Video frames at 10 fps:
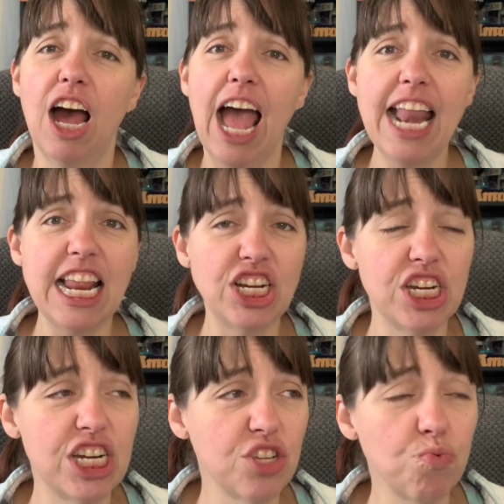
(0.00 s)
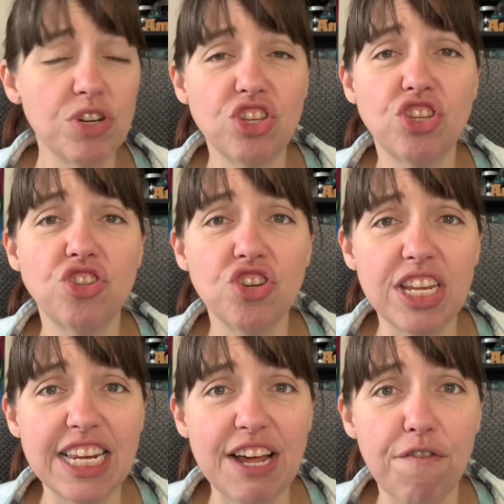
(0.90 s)
And then she just went and stood
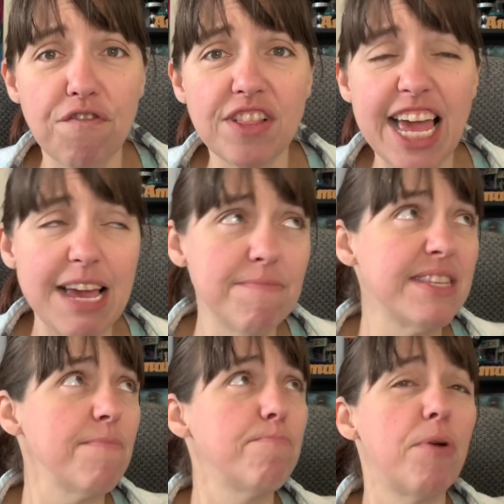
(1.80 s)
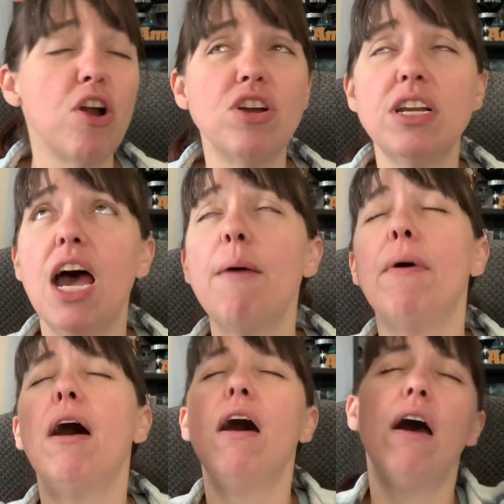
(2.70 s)
in the flames and burned up.
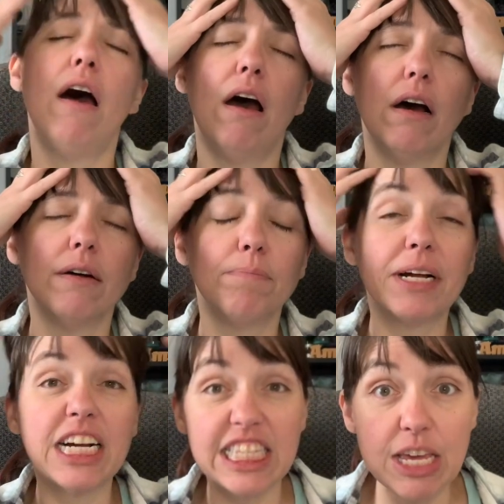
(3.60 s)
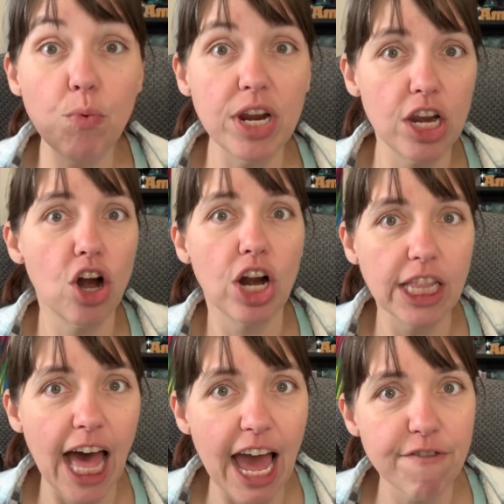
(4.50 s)
Oh, because he wanted her
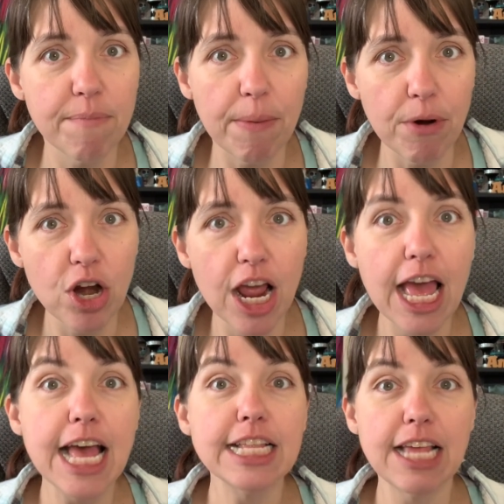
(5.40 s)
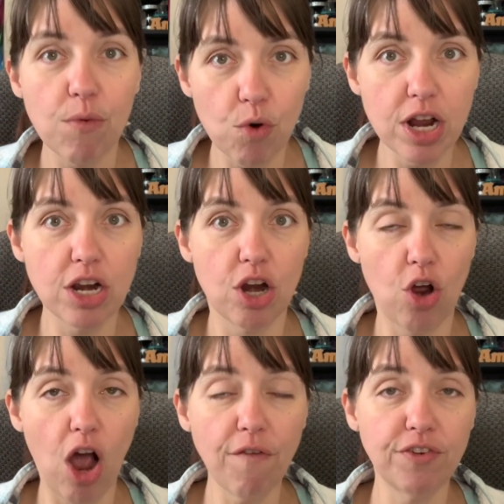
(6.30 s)
alive, remember? that one
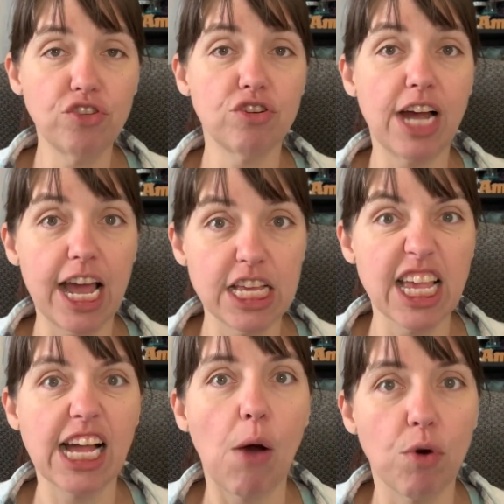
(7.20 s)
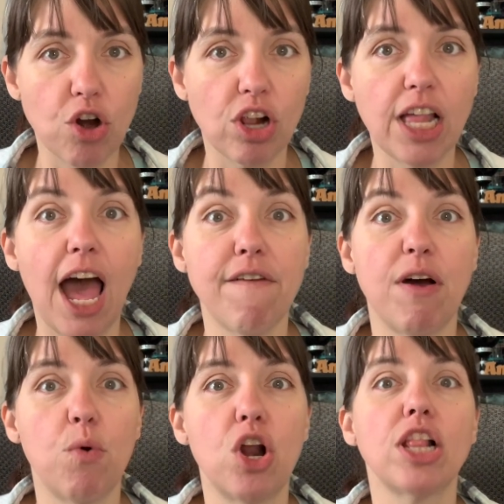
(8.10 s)
officer guy, he's like, I want her alive.
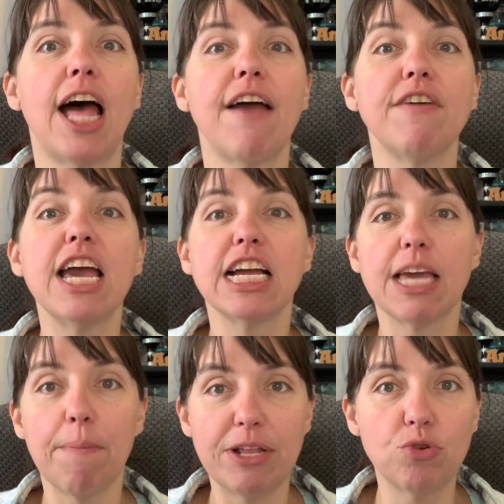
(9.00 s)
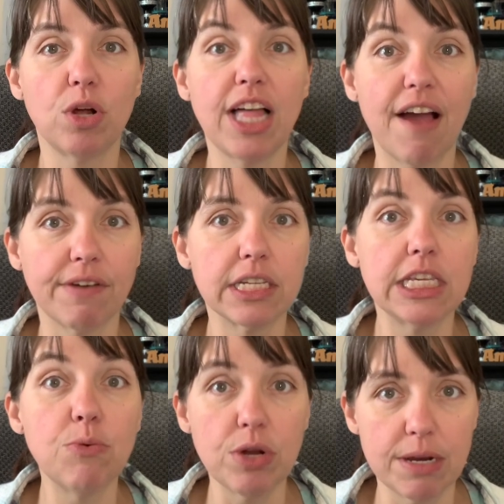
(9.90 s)
I want her alive. Get me to alive. Because
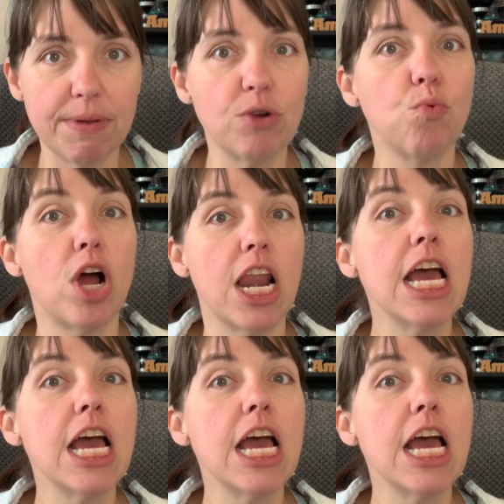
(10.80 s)
he wanted to be the one